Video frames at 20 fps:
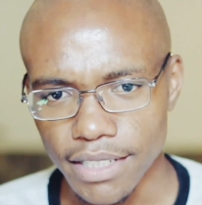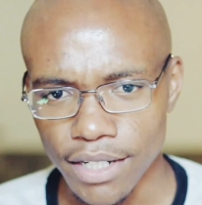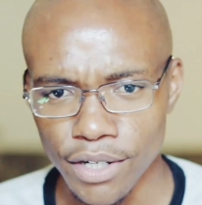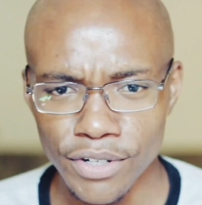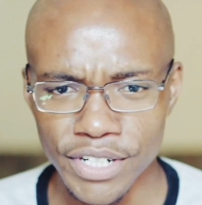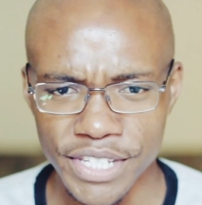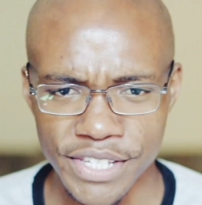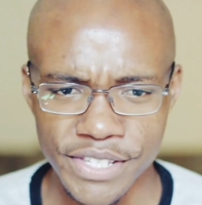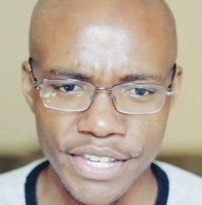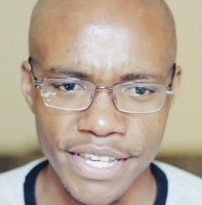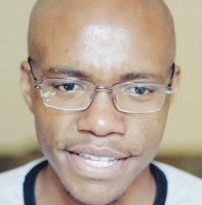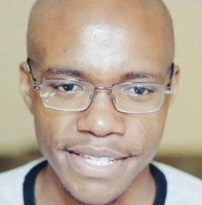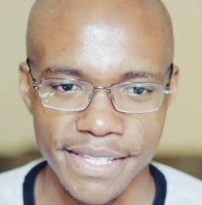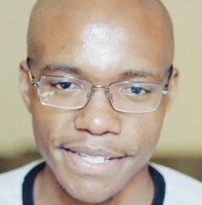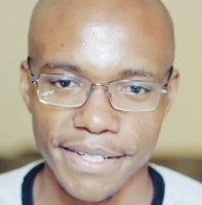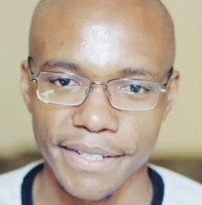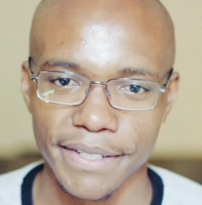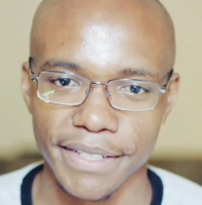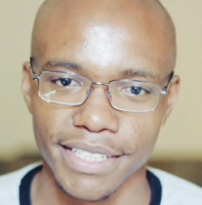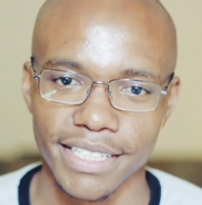All this
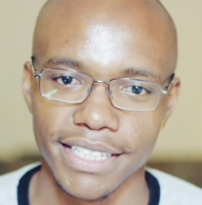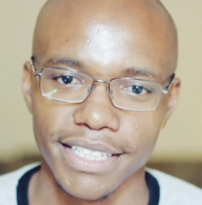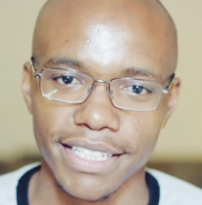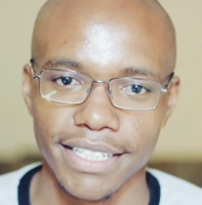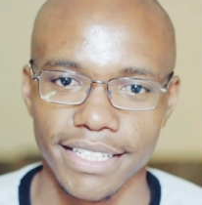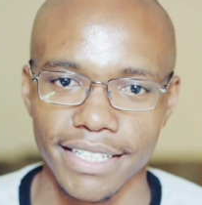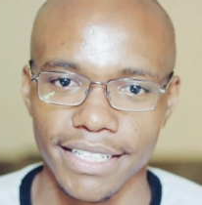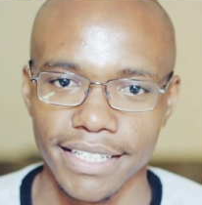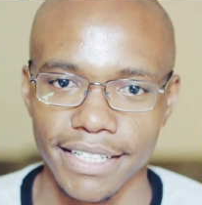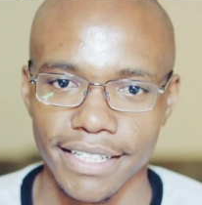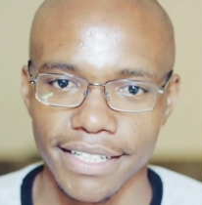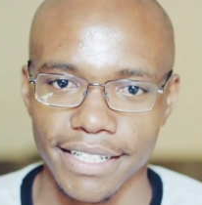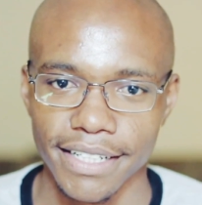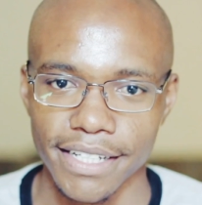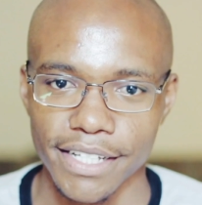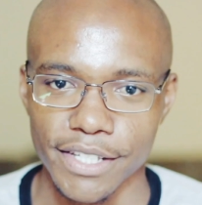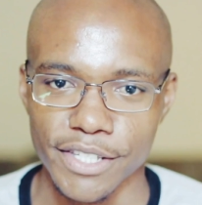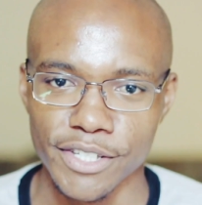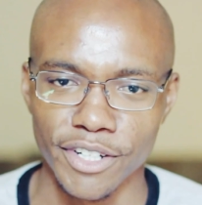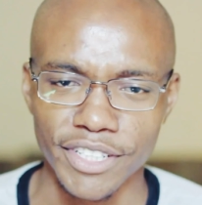is,
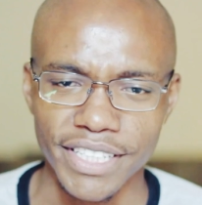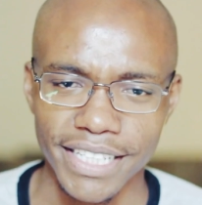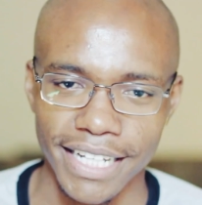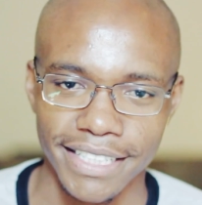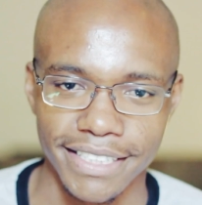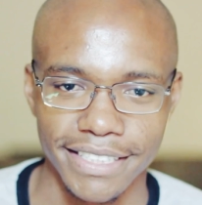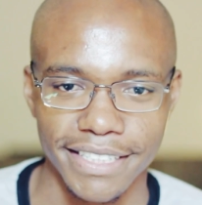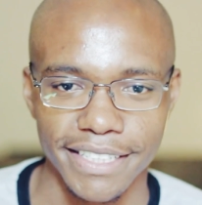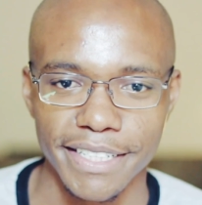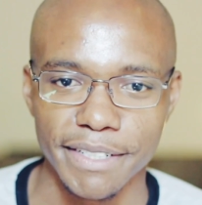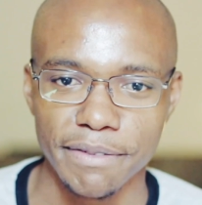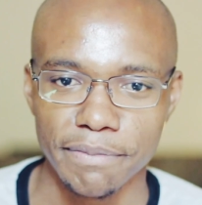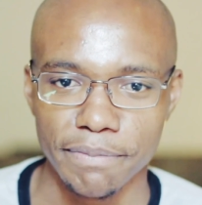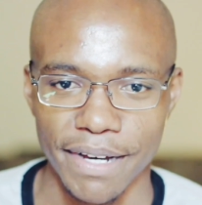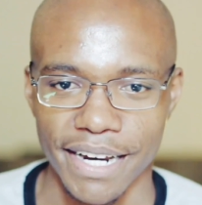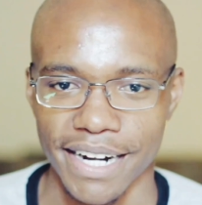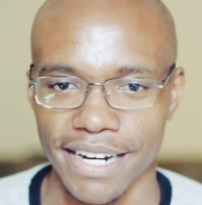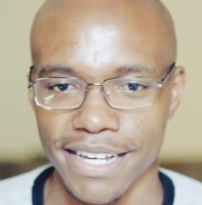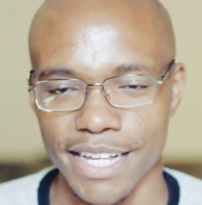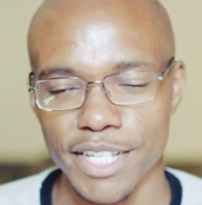it's not that
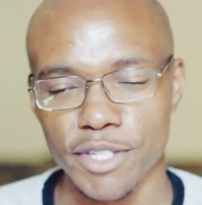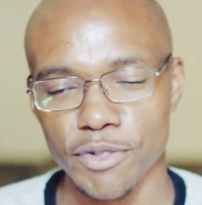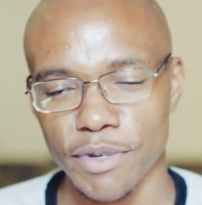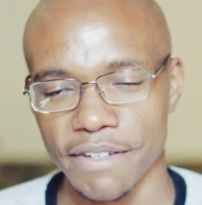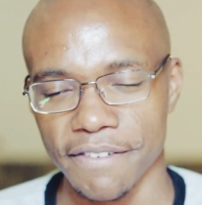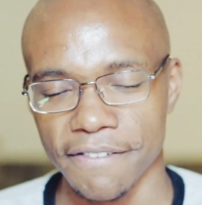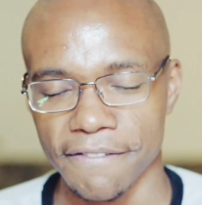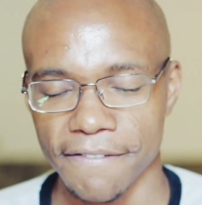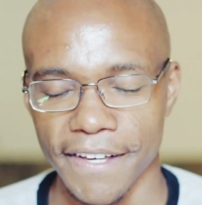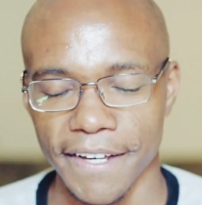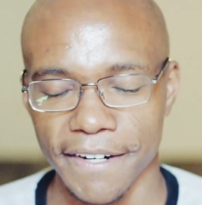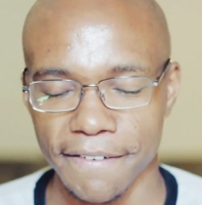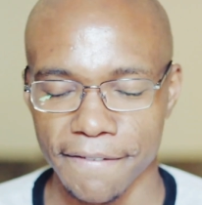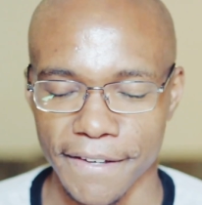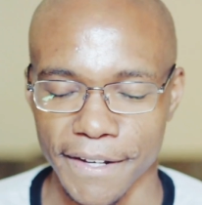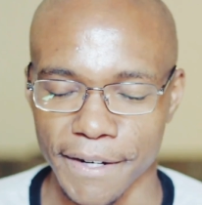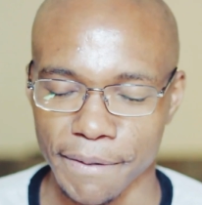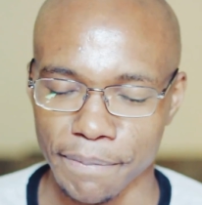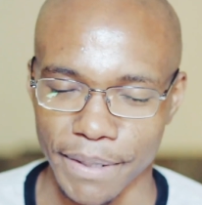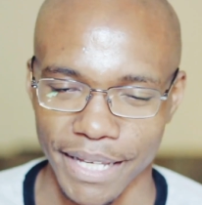my results were
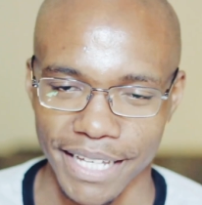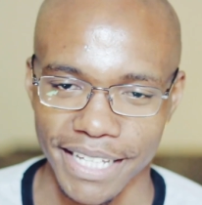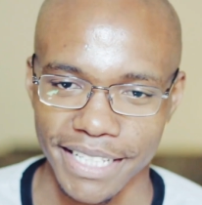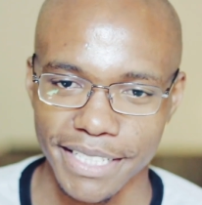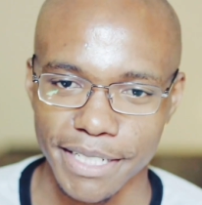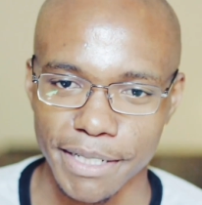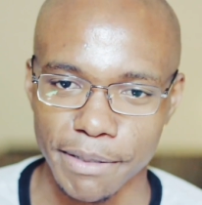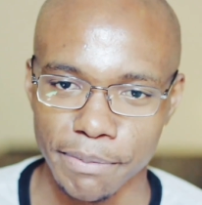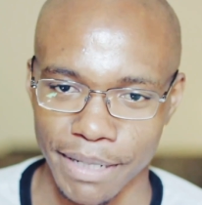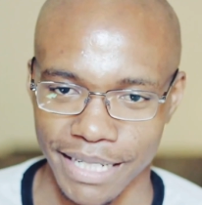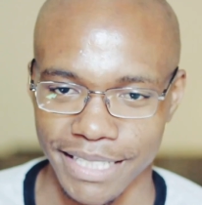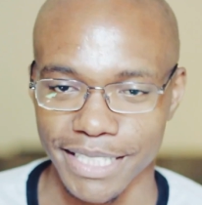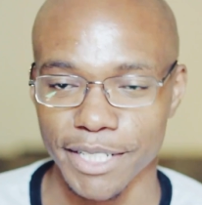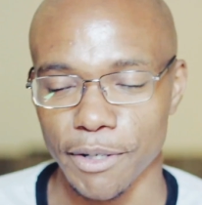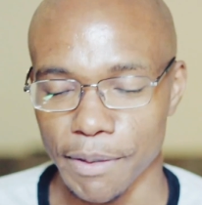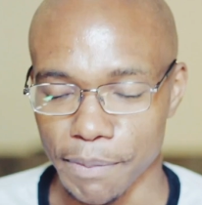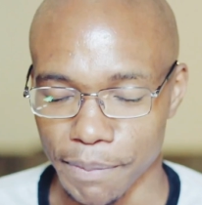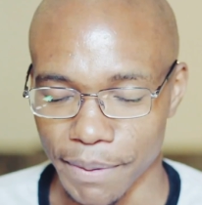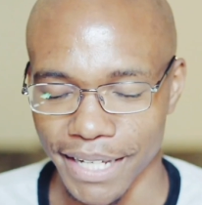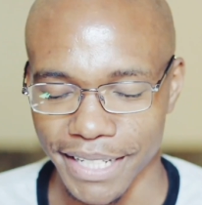very bad, but they
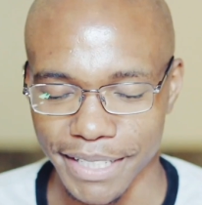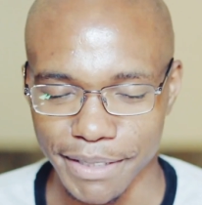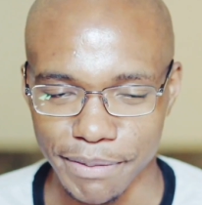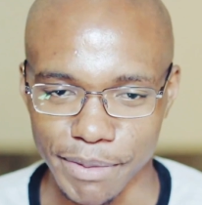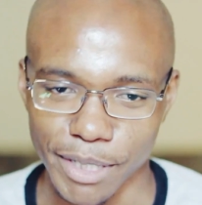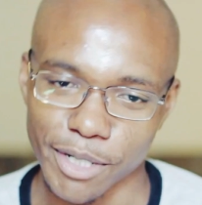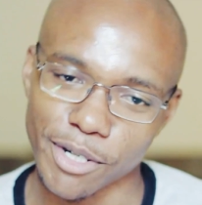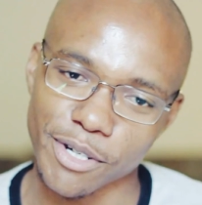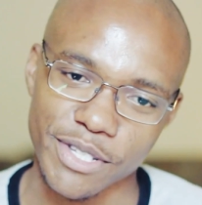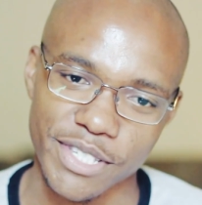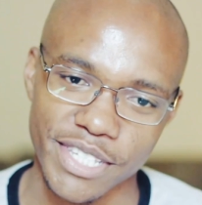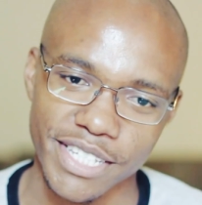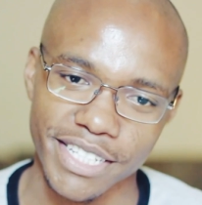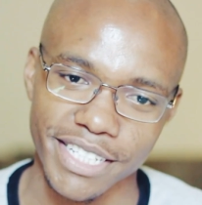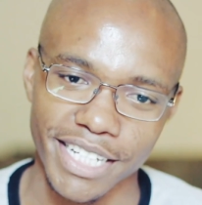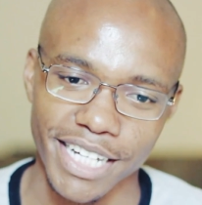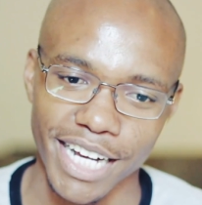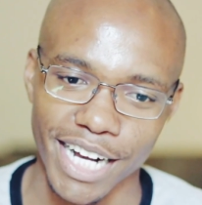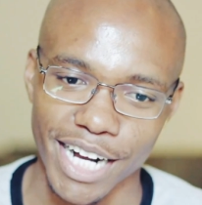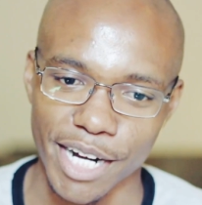were bad because
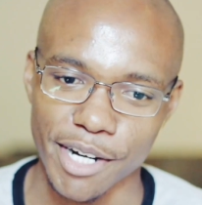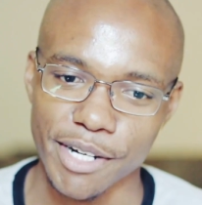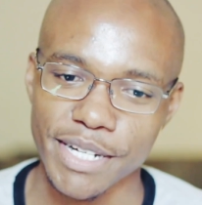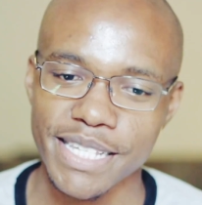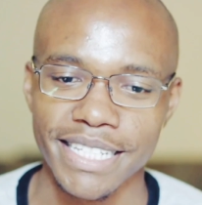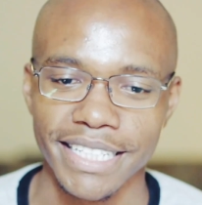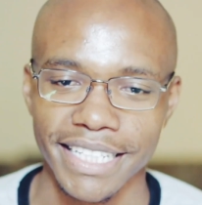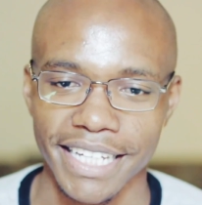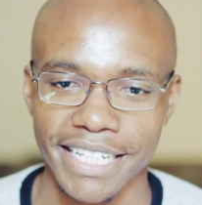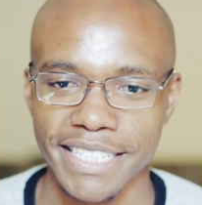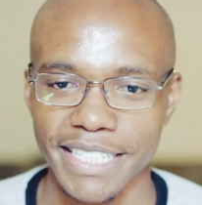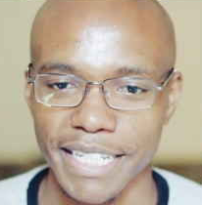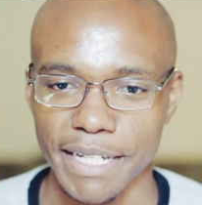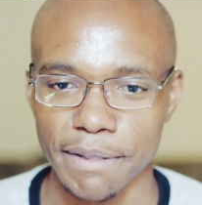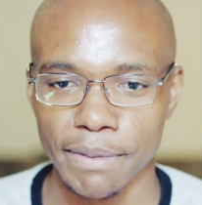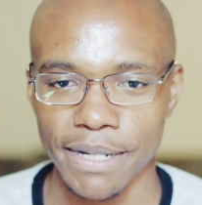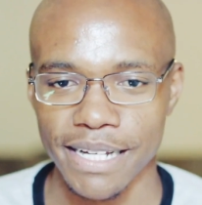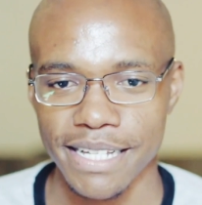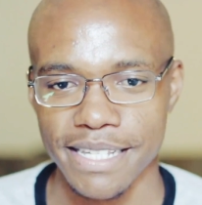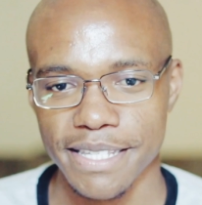I wasn't getting
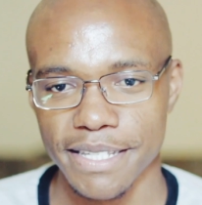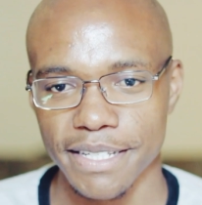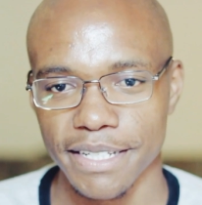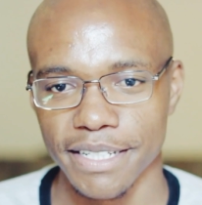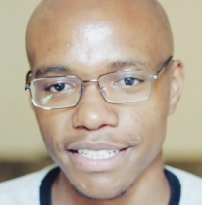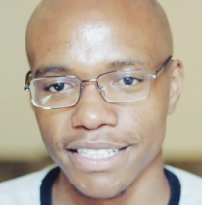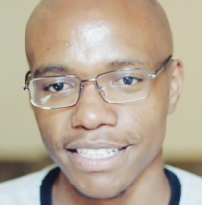a pass.